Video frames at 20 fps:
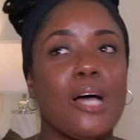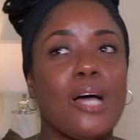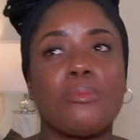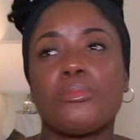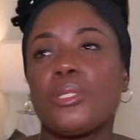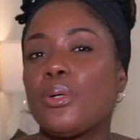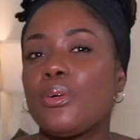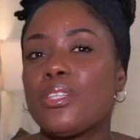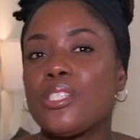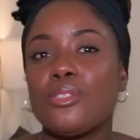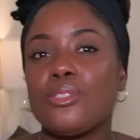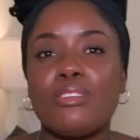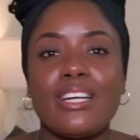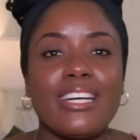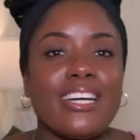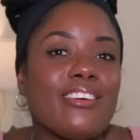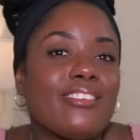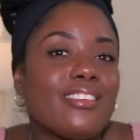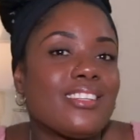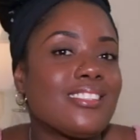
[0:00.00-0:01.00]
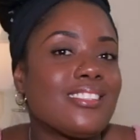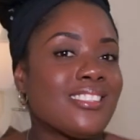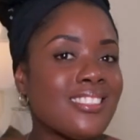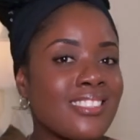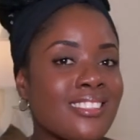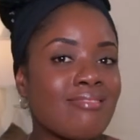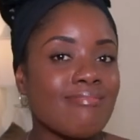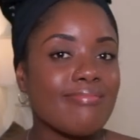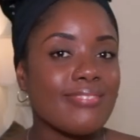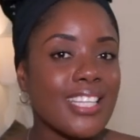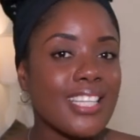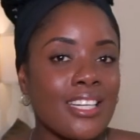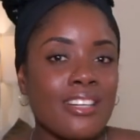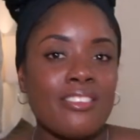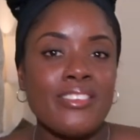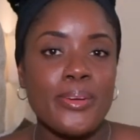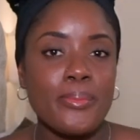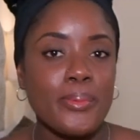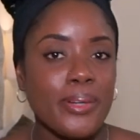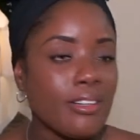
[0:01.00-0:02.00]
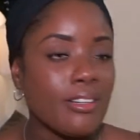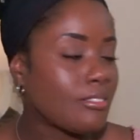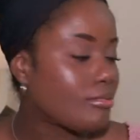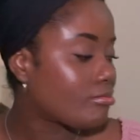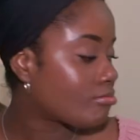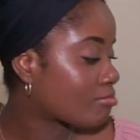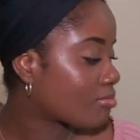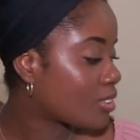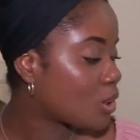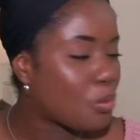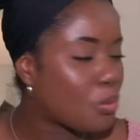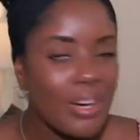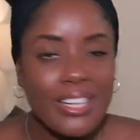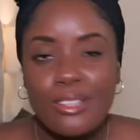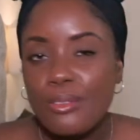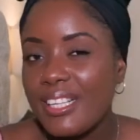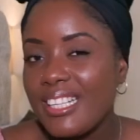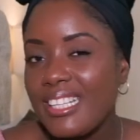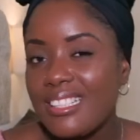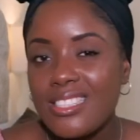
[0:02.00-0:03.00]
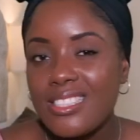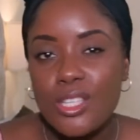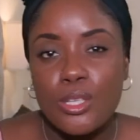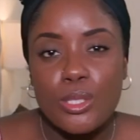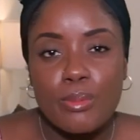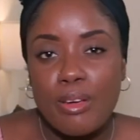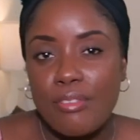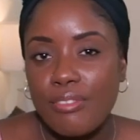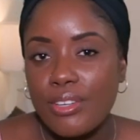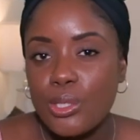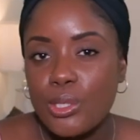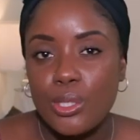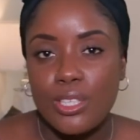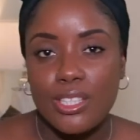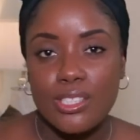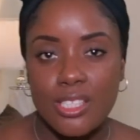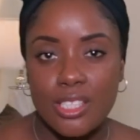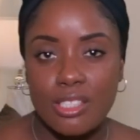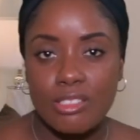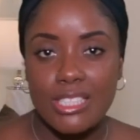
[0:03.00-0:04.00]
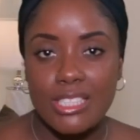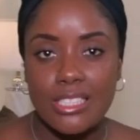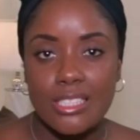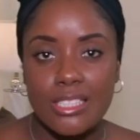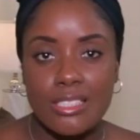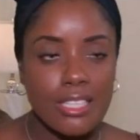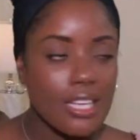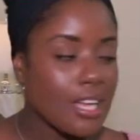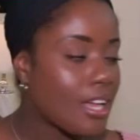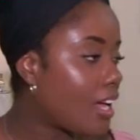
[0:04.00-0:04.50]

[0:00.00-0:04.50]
I'm going to run errands in Arima. Why do I need to use my Victoria's Secrets?